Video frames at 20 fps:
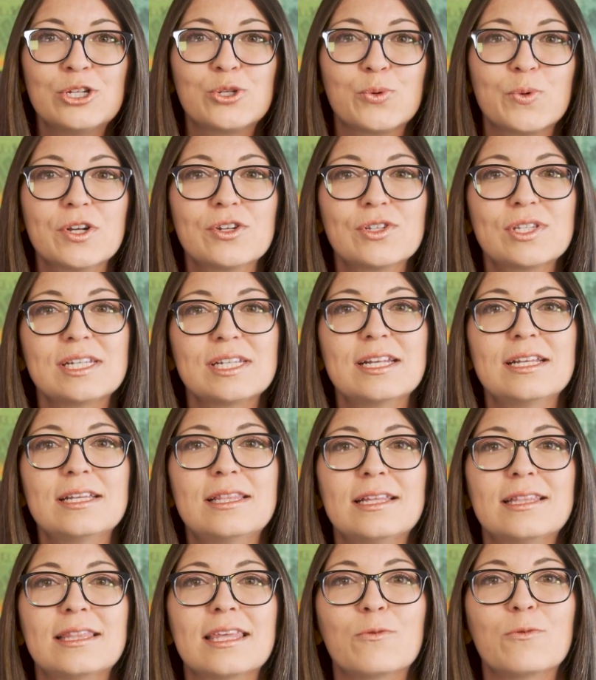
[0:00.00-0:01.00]
Twitter
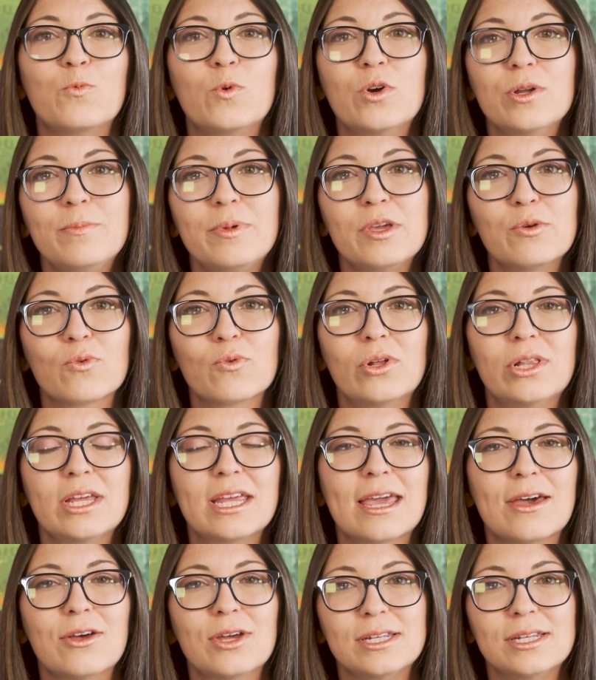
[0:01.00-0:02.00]
stated that they would be
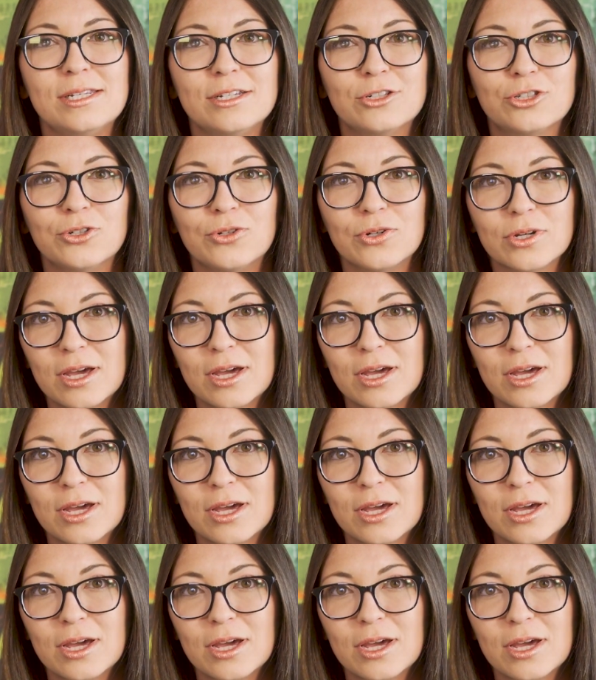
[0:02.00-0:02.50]
rolling out additional